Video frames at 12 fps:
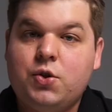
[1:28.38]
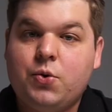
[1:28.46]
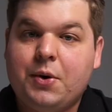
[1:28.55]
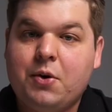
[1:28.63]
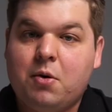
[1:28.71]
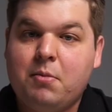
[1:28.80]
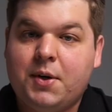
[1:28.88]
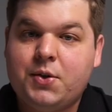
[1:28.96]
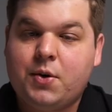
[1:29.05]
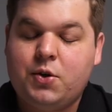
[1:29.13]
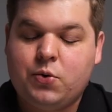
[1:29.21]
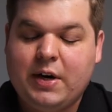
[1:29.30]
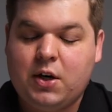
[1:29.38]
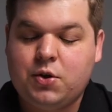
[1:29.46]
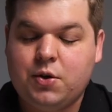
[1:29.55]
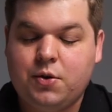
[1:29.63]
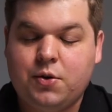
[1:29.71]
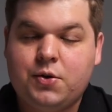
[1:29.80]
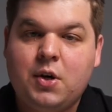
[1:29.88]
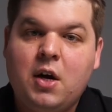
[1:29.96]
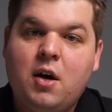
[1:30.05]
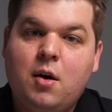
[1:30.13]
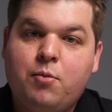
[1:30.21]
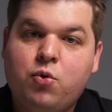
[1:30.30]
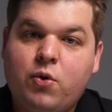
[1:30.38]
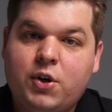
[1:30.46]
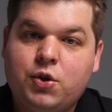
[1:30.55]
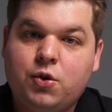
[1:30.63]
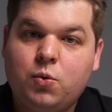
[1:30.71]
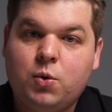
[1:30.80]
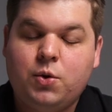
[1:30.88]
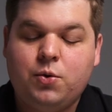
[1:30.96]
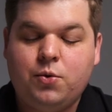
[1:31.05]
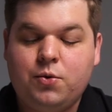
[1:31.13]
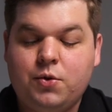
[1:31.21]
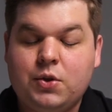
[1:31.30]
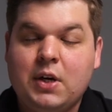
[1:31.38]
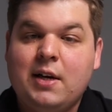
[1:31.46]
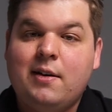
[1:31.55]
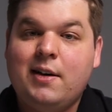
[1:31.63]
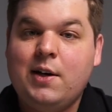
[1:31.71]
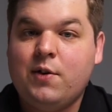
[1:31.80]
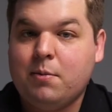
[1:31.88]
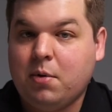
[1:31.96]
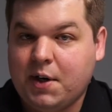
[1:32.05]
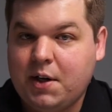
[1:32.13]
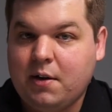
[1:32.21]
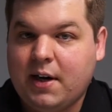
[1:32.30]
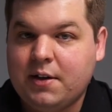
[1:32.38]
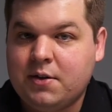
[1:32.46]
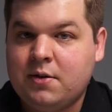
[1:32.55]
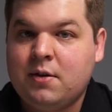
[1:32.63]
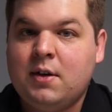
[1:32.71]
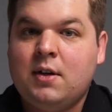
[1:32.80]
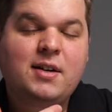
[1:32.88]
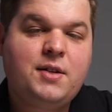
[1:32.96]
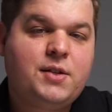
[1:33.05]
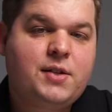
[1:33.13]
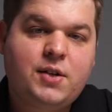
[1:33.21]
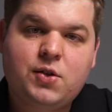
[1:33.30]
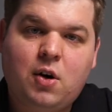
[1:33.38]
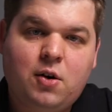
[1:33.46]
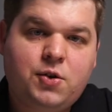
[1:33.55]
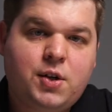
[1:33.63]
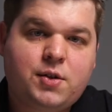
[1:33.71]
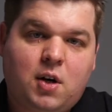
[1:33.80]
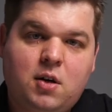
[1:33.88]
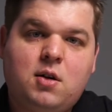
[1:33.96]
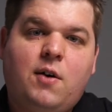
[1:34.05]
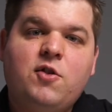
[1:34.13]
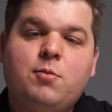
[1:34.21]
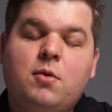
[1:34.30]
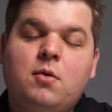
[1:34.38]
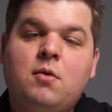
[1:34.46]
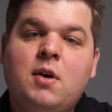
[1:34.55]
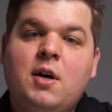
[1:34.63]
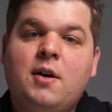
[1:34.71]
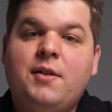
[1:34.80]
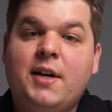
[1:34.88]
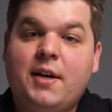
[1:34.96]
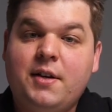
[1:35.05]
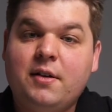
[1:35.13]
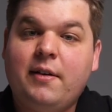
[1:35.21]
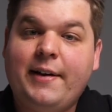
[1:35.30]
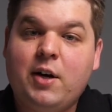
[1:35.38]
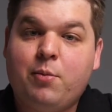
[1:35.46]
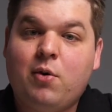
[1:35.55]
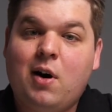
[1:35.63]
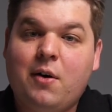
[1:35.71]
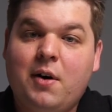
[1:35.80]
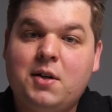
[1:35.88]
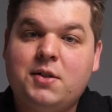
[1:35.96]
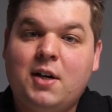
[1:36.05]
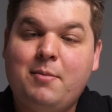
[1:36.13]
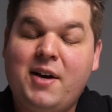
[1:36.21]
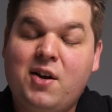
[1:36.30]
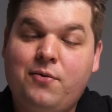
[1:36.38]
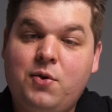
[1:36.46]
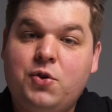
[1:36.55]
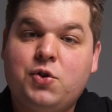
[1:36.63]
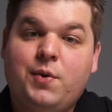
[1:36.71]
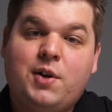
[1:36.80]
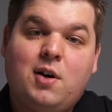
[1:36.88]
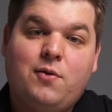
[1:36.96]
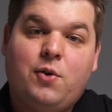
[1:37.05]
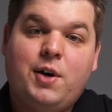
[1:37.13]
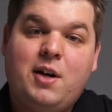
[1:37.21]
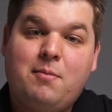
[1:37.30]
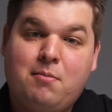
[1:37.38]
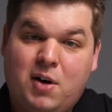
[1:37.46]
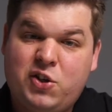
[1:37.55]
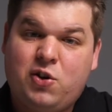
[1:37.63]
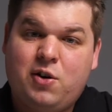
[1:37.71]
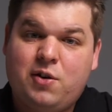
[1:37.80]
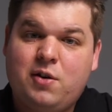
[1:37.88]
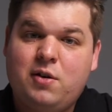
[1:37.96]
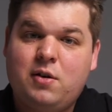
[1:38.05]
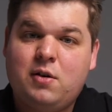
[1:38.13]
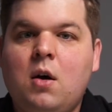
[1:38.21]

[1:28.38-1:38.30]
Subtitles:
joint or muscle contractures, pressure wounds, even blood clots. These things aren't just uncomfortable, they can delay your progress and make future recovery much harder.